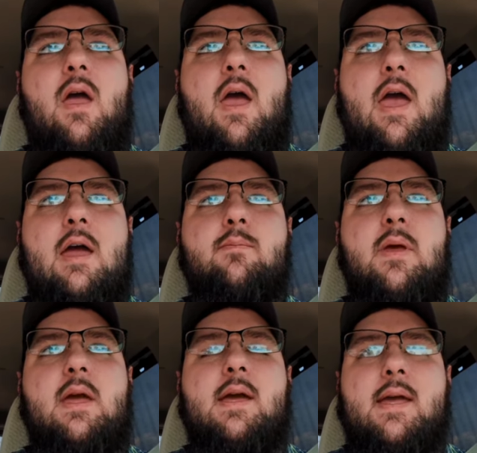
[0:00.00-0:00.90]
and
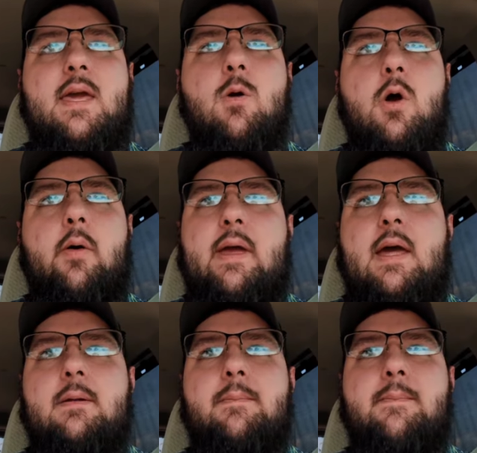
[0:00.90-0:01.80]
being a hero
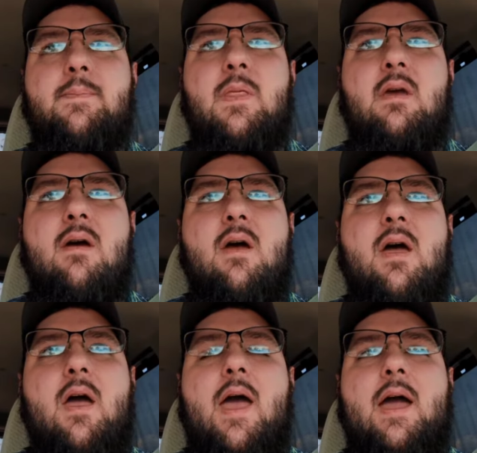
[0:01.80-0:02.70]
again
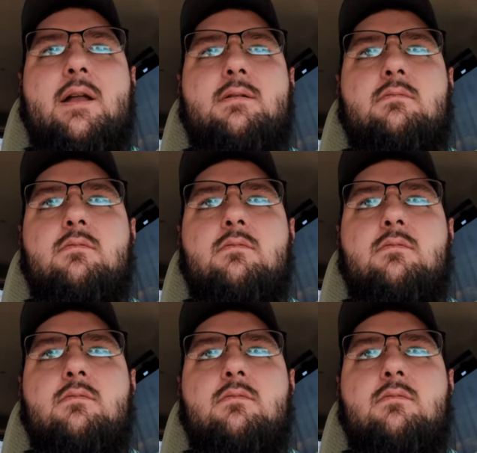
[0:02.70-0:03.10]
and